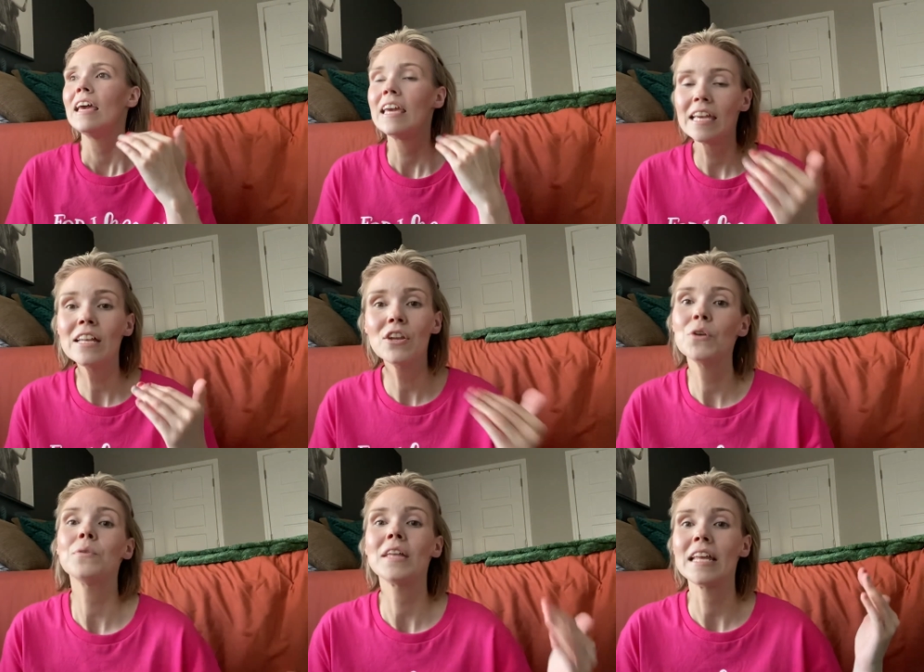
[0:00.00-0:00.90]
he
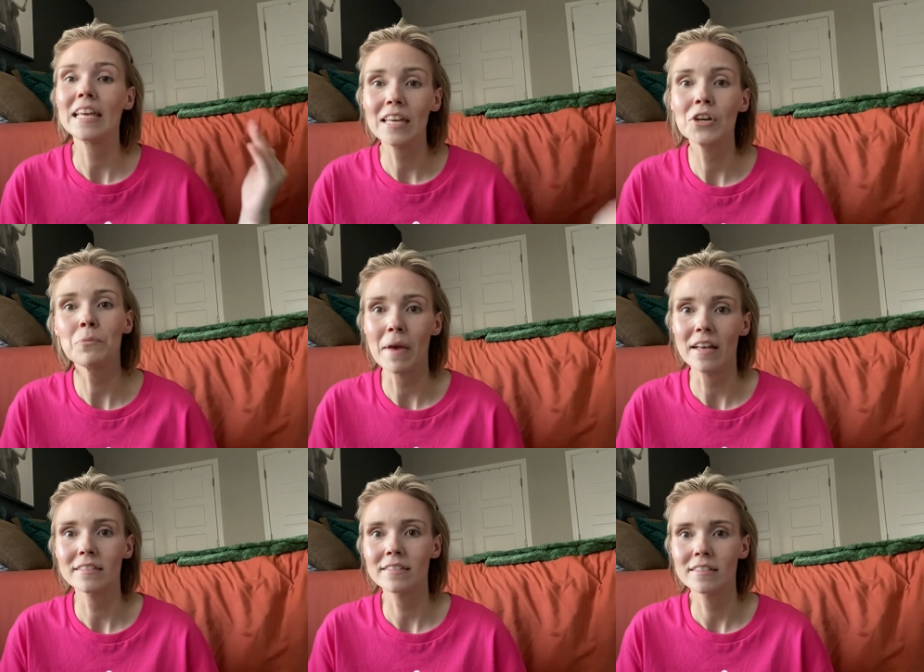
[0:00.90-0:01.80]
knew that he could
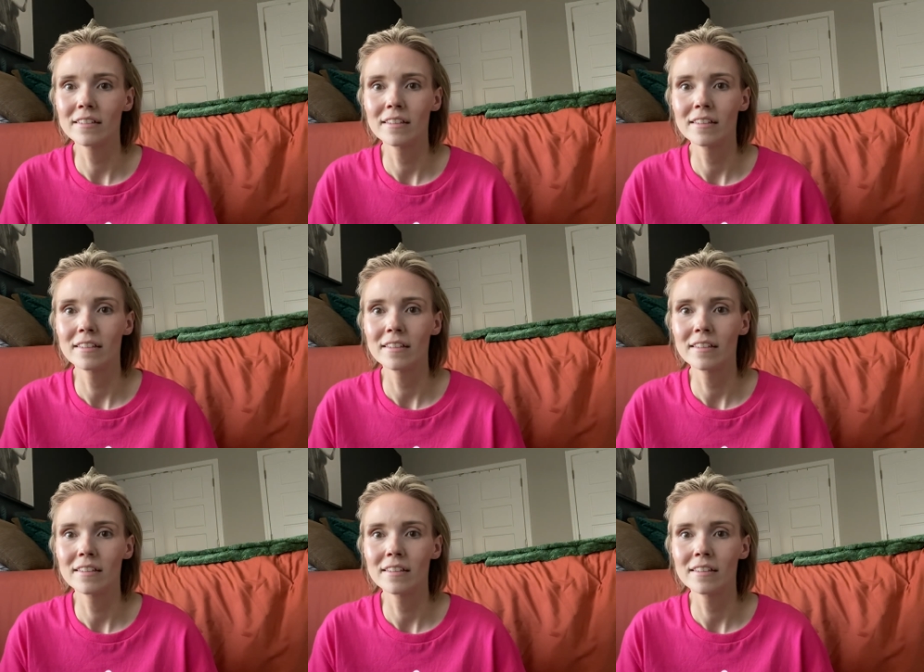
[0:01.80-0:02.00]
miss.